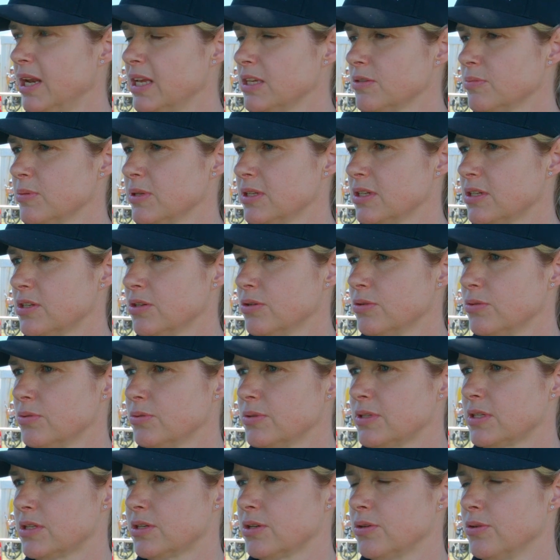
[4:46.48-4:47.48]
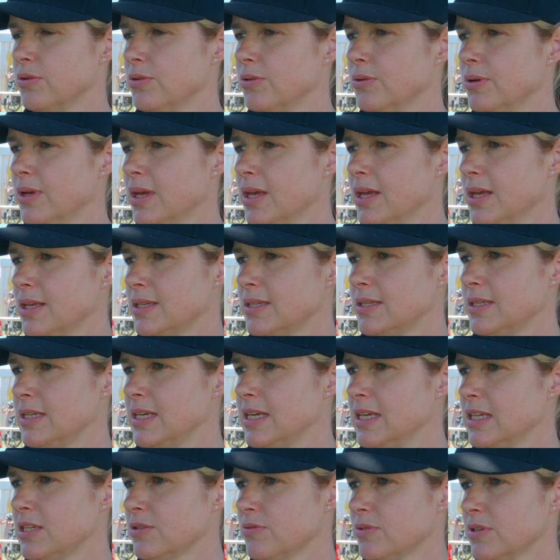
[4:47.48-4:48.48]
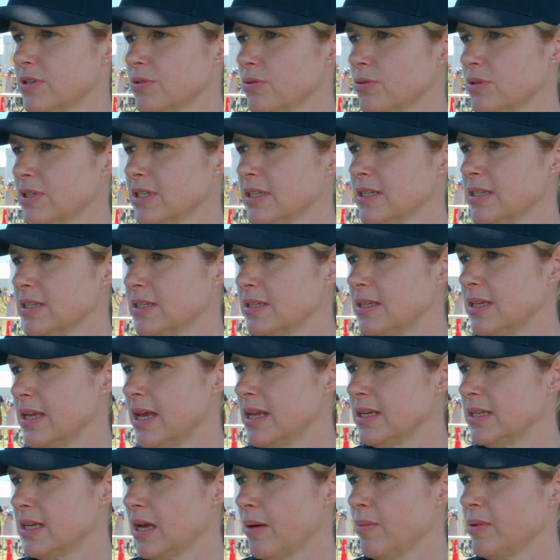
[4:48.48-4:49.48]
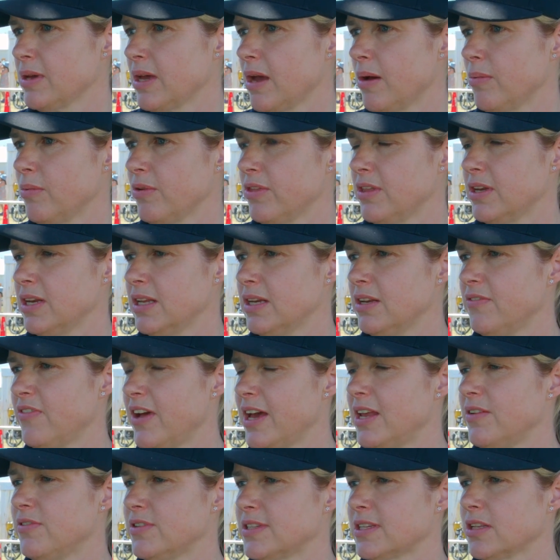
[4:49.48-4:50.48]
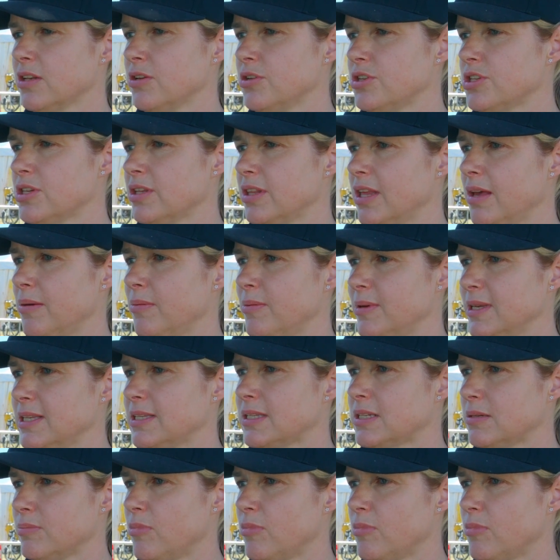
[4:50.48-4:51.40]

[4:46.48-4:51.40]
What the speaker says: management tools to scarce resources and coming up with an innovative solution that meets